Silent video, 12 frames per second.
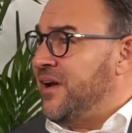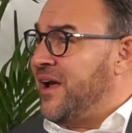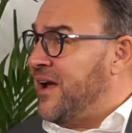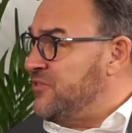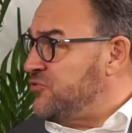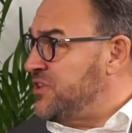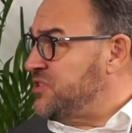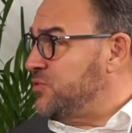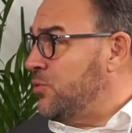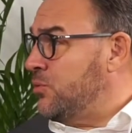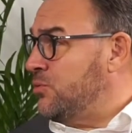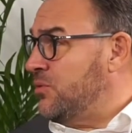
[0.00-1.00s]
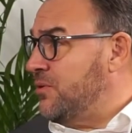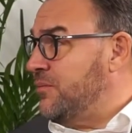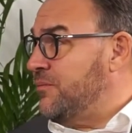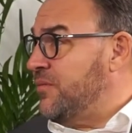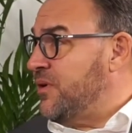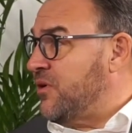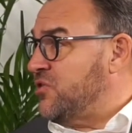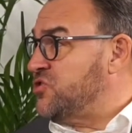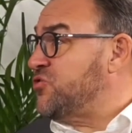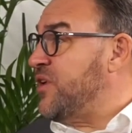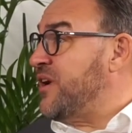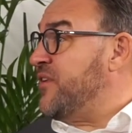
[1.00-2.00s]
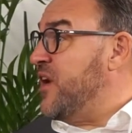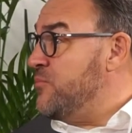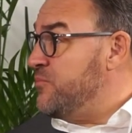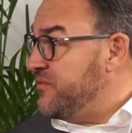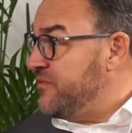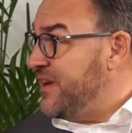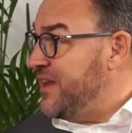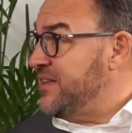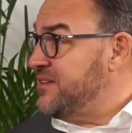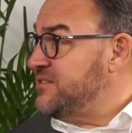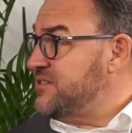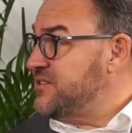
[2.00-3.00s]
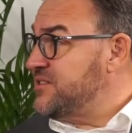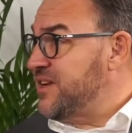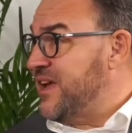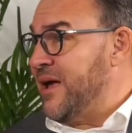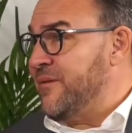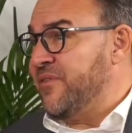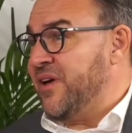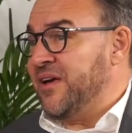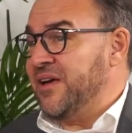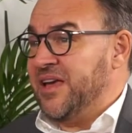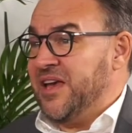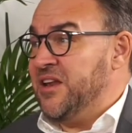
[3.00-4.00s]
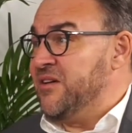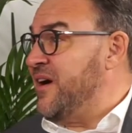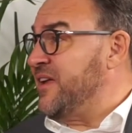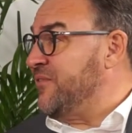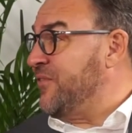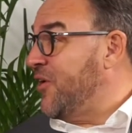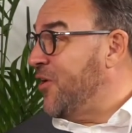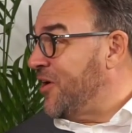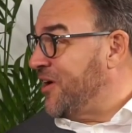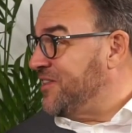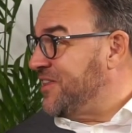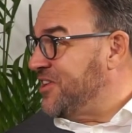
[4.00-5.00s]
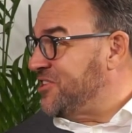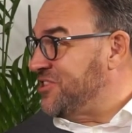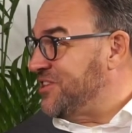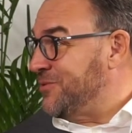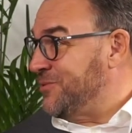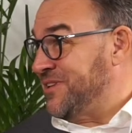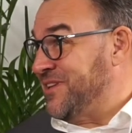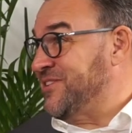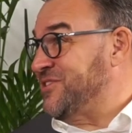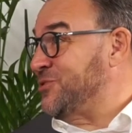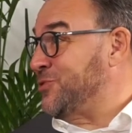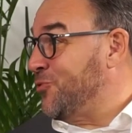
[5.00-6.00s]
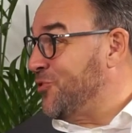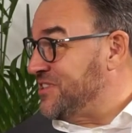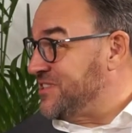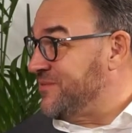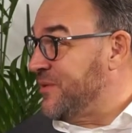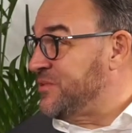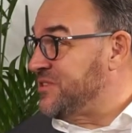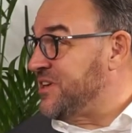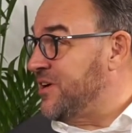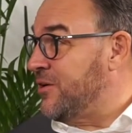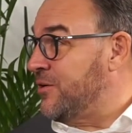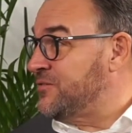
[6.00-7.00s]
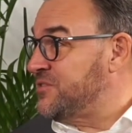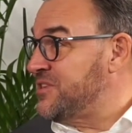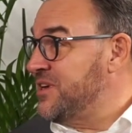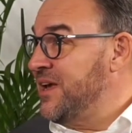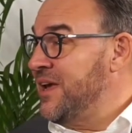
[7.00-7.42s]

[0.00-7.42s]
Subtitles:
The countries all construct their own pavilions, and the innovative architecture will tell stories in themselves,